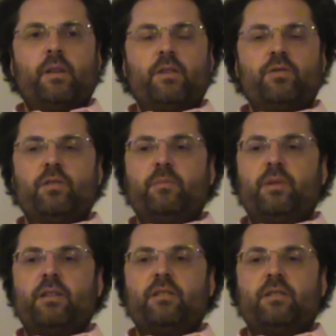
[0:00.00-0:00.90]
certain
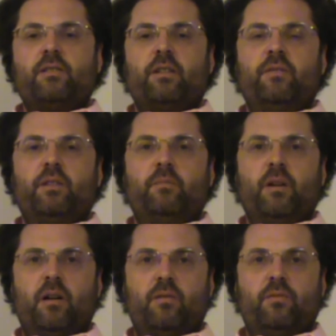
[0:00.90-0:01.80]
practices are very
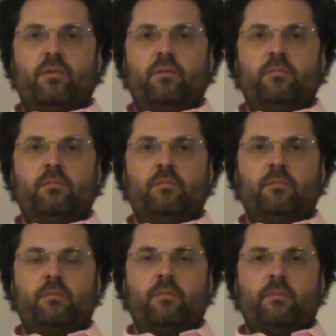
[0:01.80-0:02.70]
powerful,
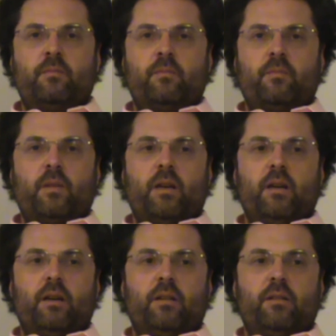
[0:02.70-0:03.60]

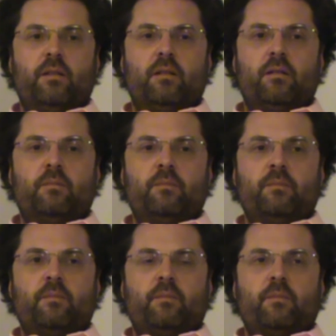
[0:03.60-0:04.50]
and
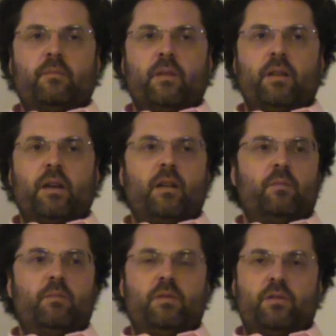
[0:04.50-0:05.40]
they can
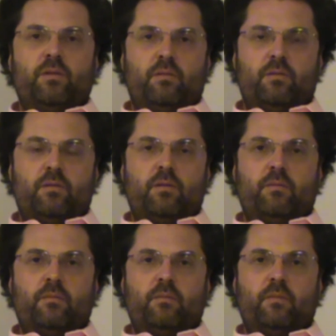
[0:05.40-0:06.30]
be misused
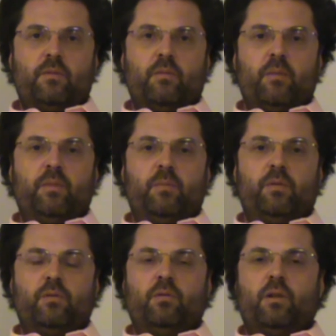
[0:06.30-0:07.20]
by
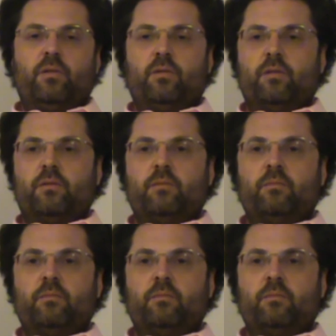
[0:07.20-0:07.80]
people who are not